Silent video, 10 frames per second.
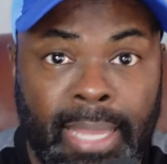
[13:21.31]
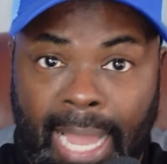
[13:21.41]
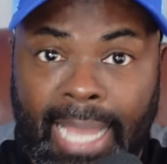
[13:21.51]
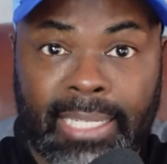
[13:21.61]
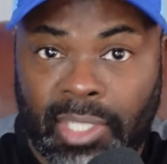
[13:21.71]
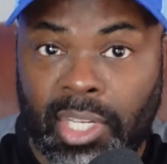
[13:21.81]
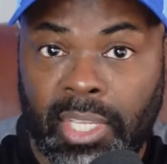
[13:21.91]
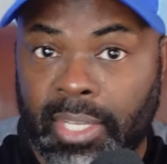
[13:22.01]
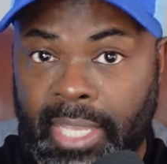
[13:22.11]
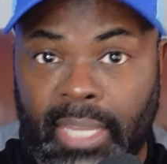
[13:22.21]
IT
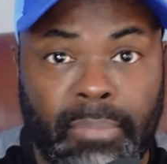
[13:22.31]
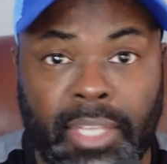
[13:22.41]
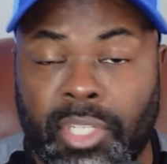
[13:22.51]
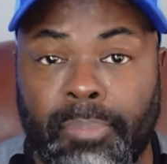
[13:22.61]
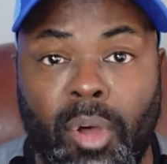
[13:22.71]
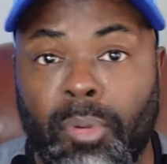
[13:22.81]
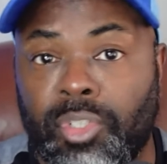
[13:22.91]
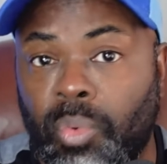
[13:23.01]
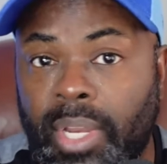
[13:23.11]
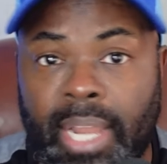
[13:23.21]
again makes up almost
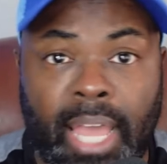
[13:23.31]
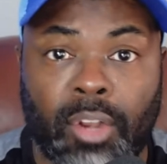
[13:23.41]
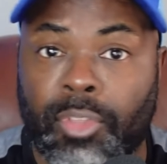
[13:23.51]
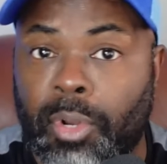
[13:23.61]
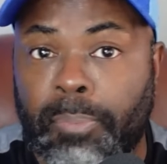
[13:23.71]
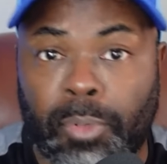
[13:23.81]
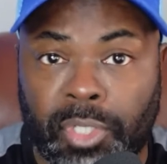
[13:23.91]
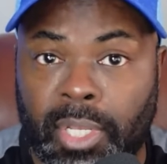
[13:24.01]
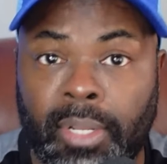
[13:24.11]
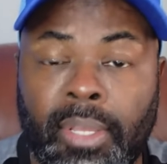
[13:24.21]
29 or 30
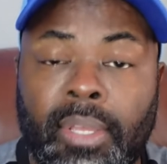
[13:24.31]
percent